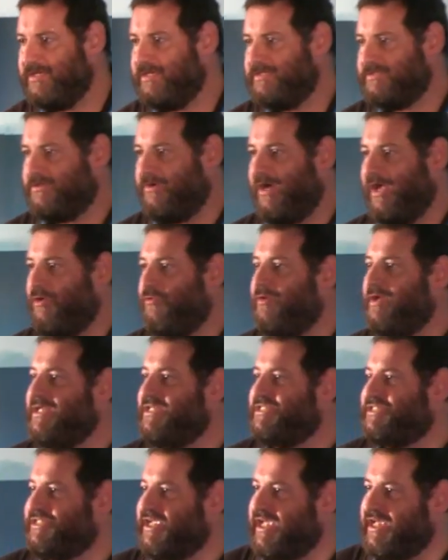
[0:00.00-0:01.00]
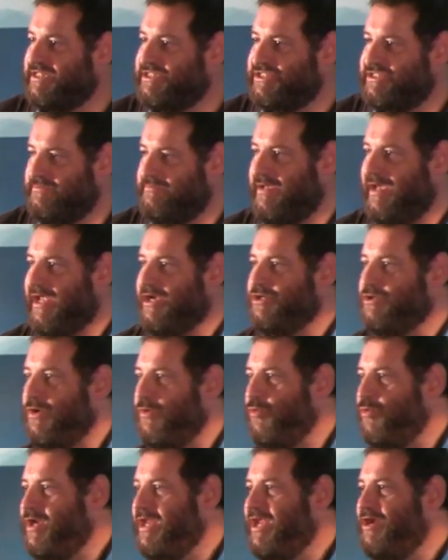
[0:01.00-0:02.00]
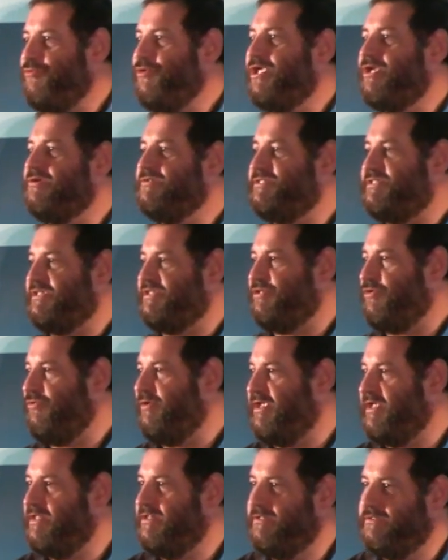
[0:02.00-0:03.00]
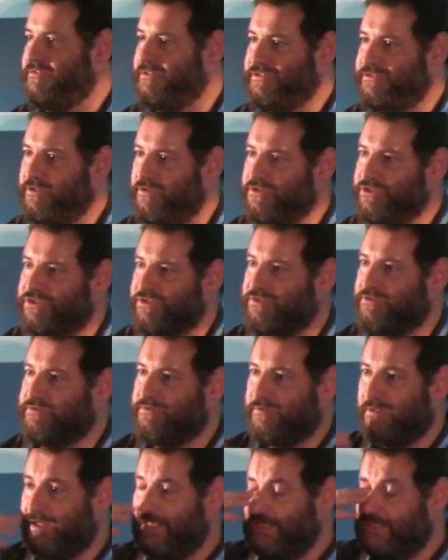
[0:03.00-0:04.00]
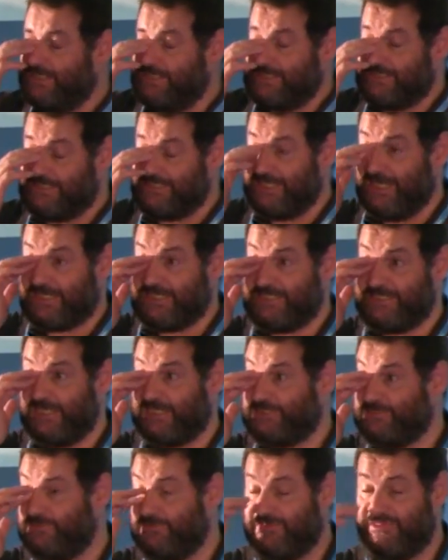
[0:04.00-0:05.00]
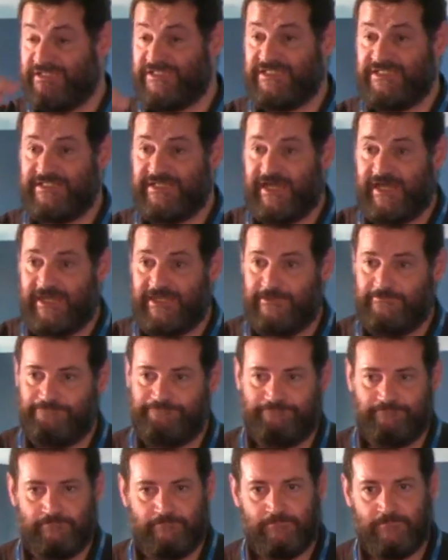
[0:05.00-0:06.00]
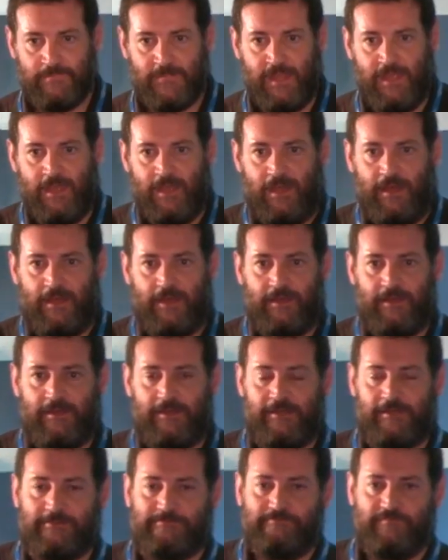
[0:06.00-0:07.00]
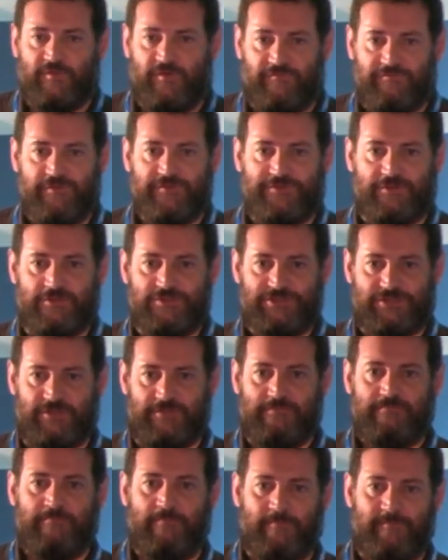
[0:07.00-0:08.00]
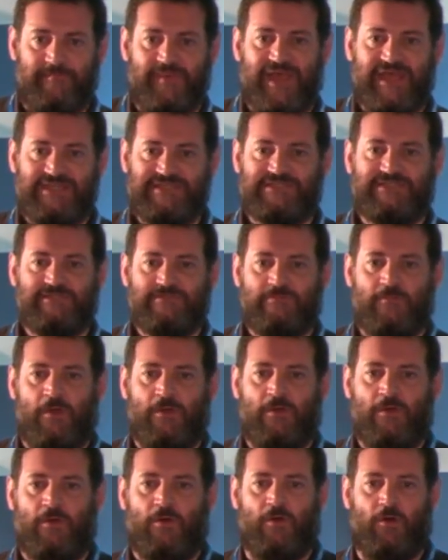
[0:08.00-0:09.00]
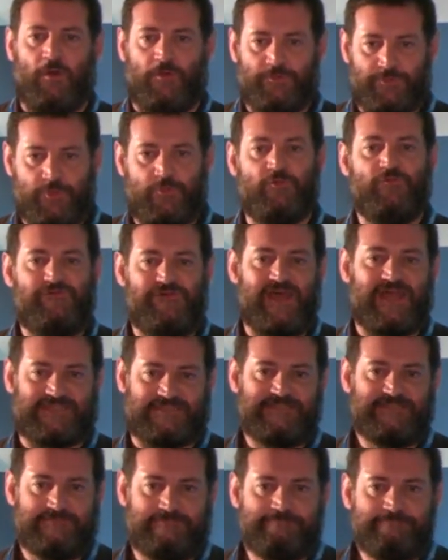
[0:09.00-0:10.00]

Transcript: So I really change, I already reconsidering the solution, the architecture, the design uh, of the solution based on true facts.